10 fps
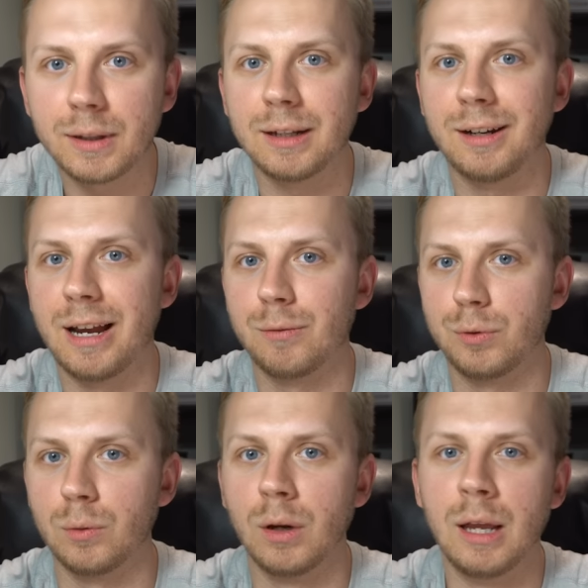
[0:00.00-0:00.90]
I didn't have
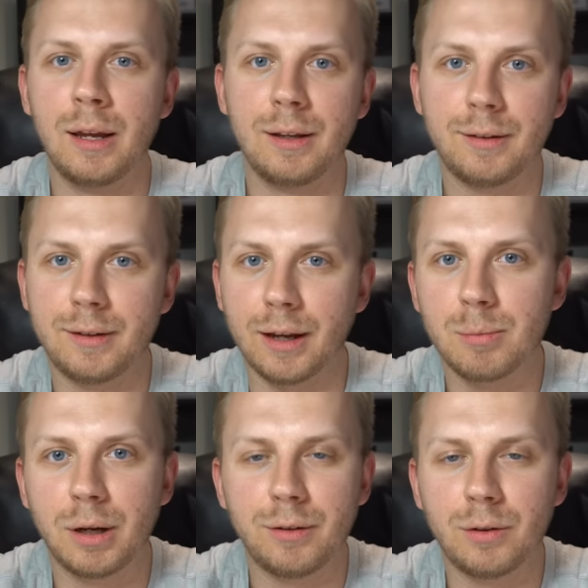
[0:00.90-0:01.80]
to stick
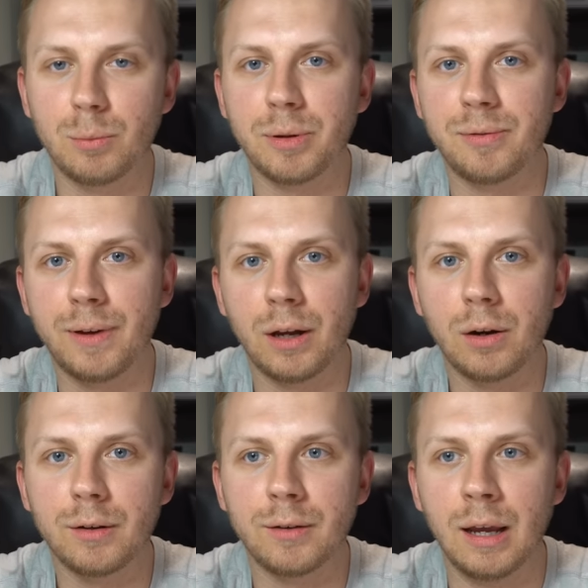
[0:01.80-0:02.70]
my stupid
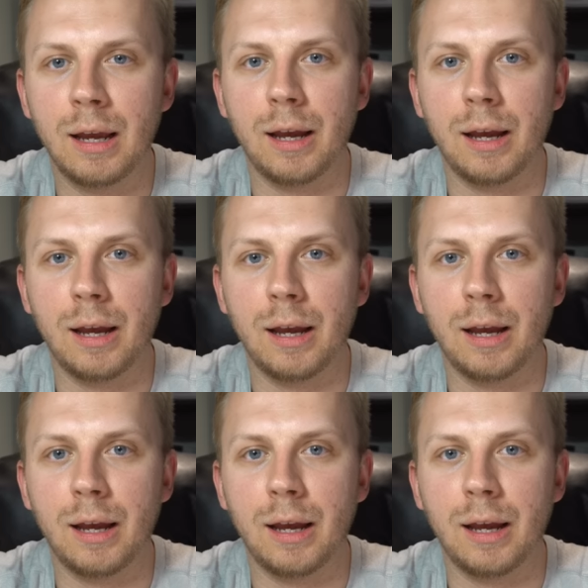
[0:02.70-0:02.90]
fingers